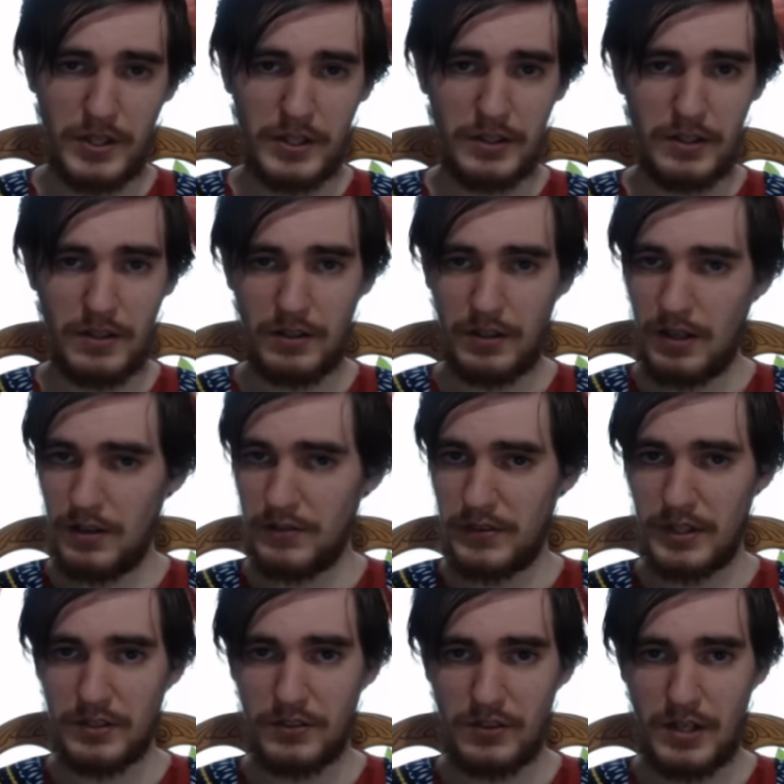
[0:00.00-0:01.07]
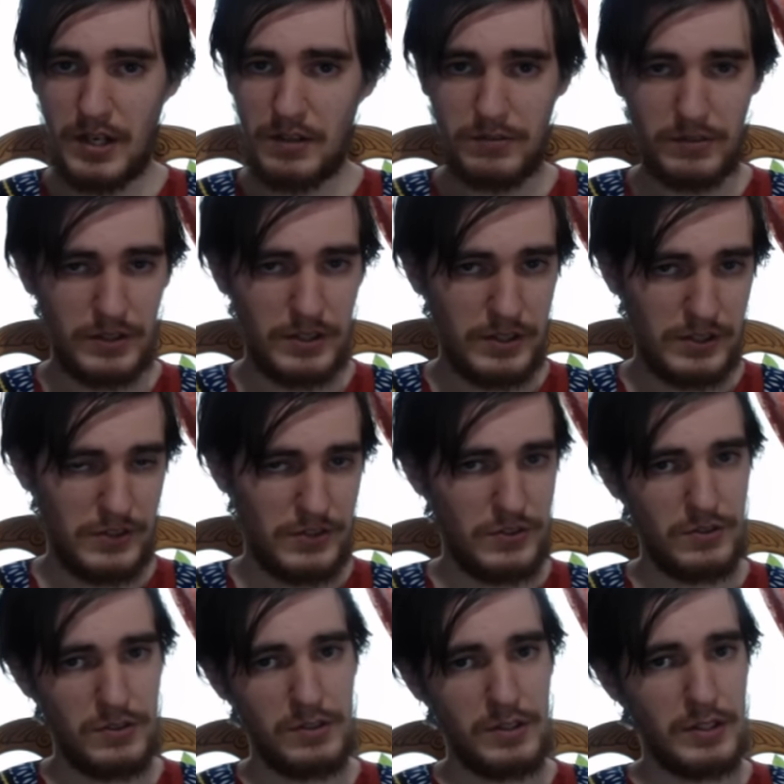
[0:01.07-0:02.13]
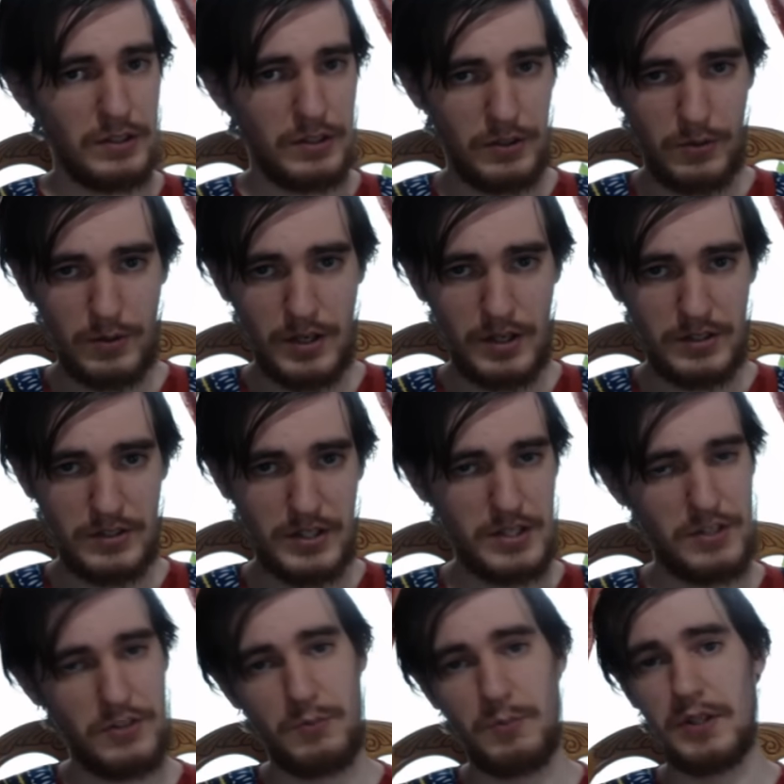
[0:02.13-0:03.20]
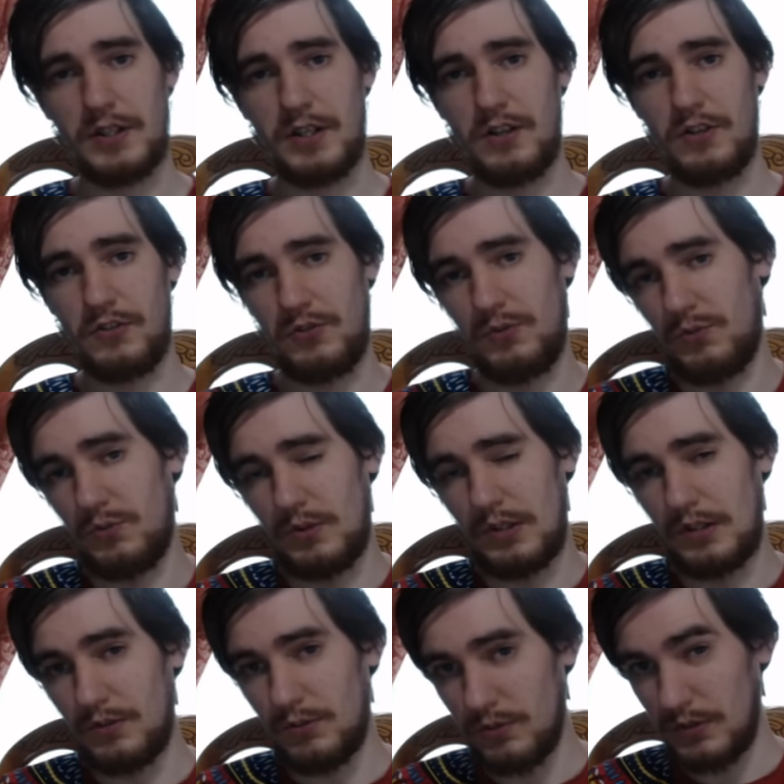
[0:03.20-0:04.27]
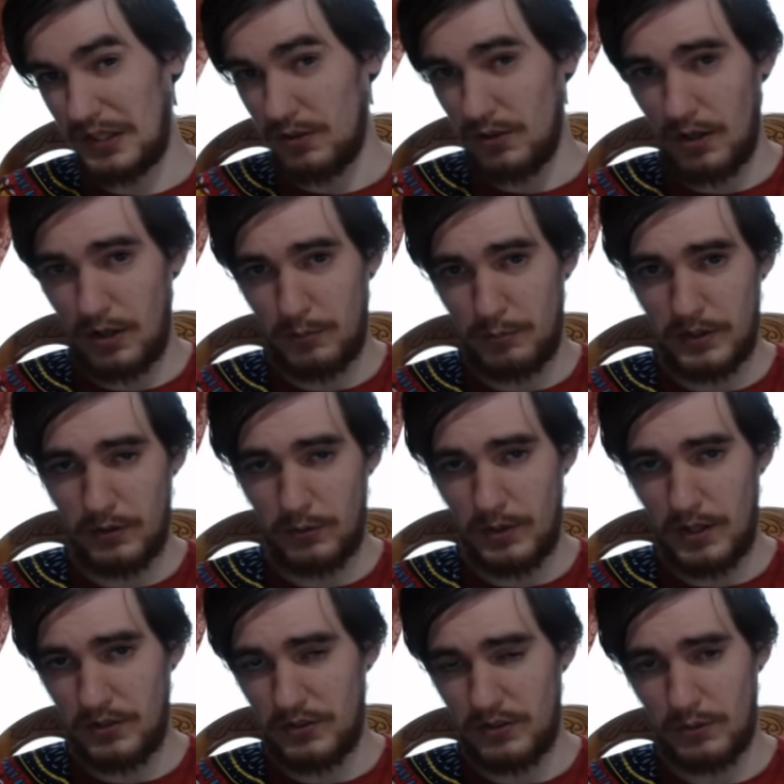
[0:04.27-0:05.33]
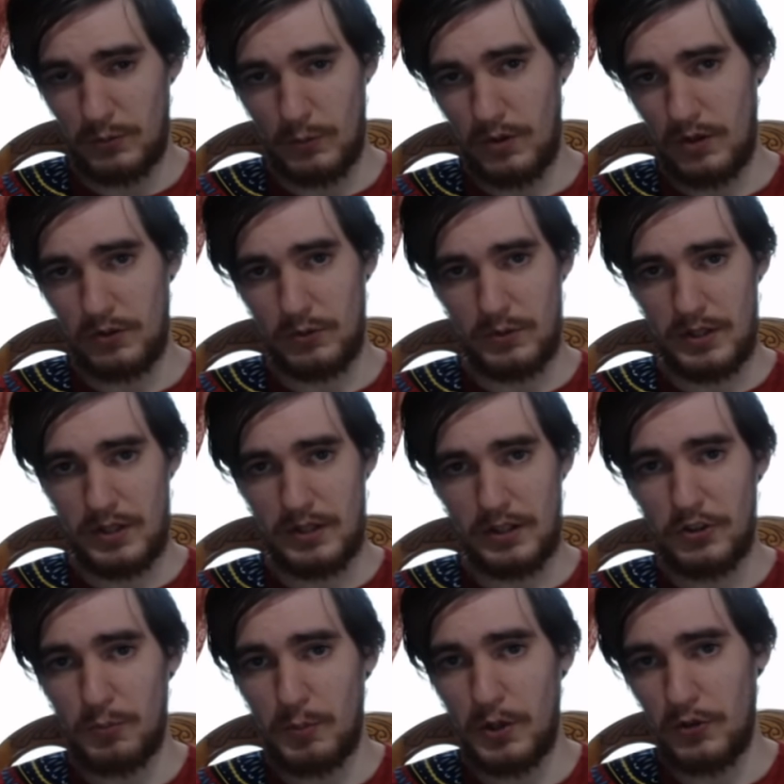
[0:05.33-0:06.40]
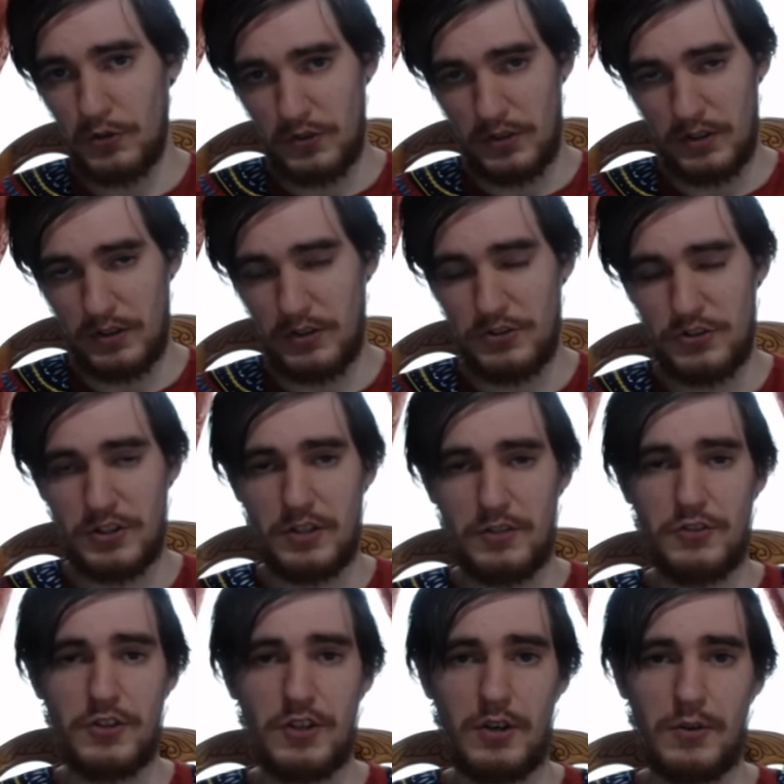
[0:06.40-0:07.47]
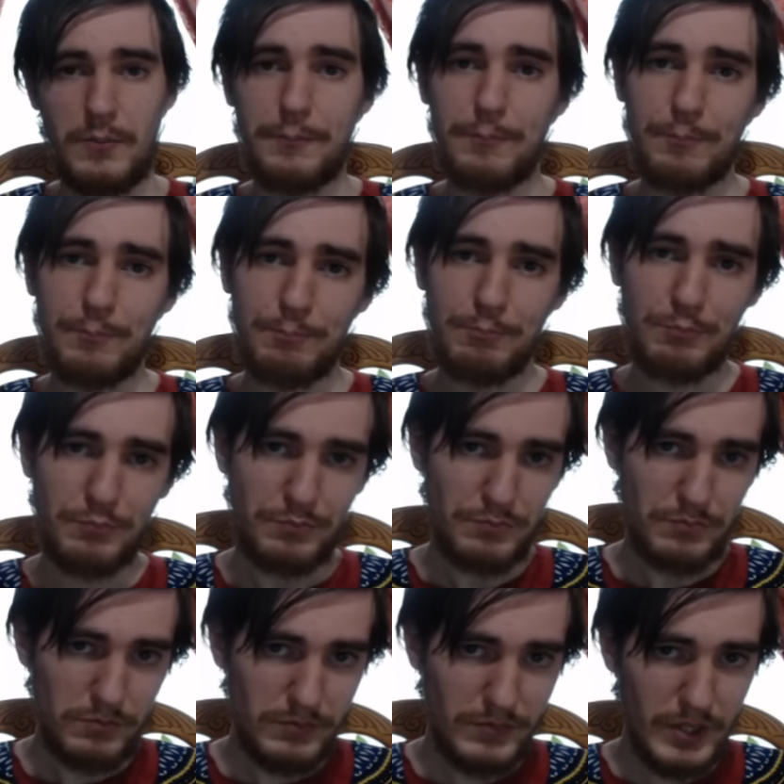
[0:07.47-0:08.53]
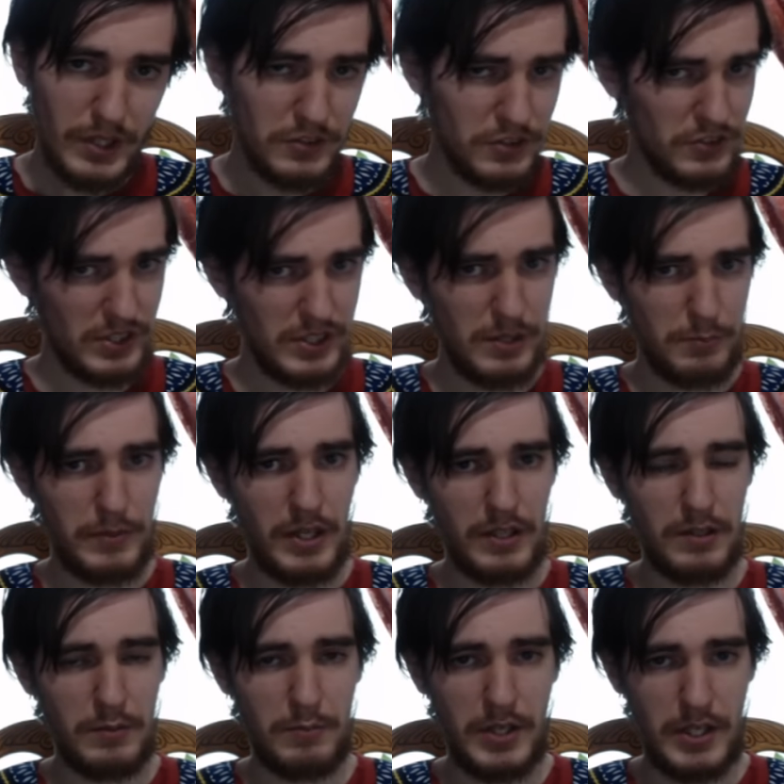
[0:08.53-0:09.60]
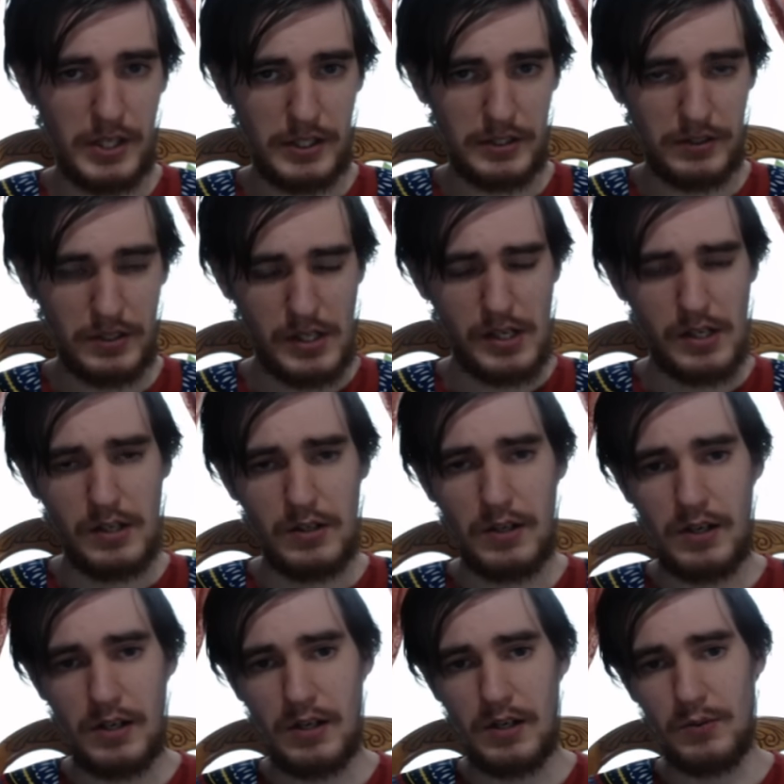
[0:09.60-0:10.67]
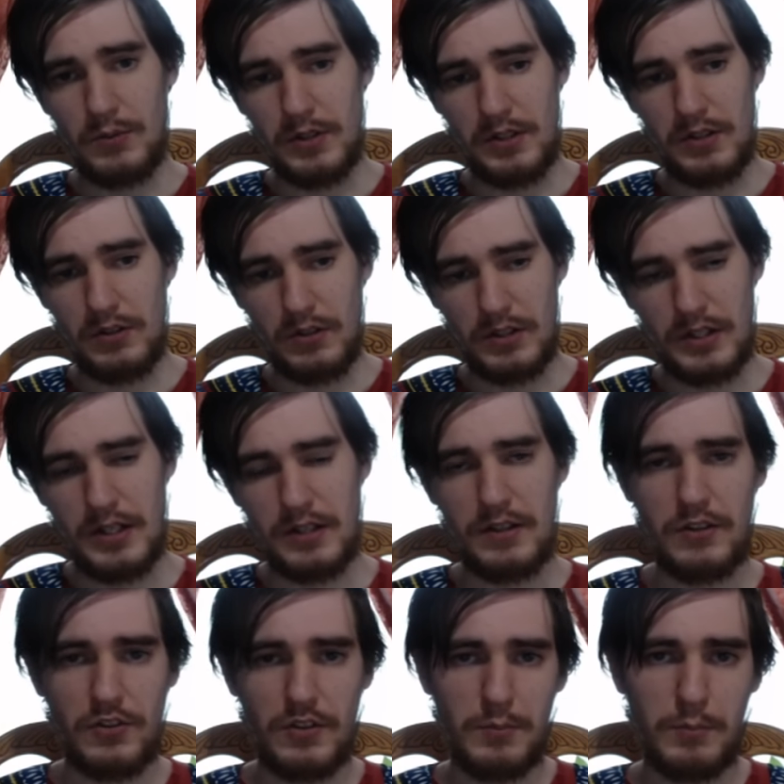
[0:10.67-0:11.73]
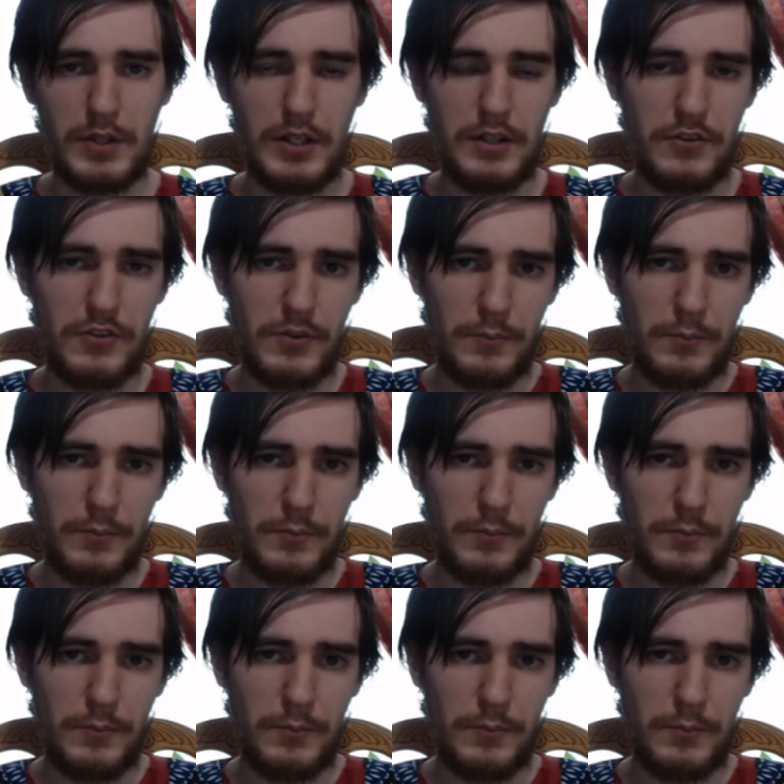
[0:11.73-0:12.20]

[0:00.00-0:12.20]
a lot of things in Africa, it's sort of like an acquired taste, because when we grow up in the Western world, we're not exposed to this shit. So just keep that in mind when you're looking at these lip plates.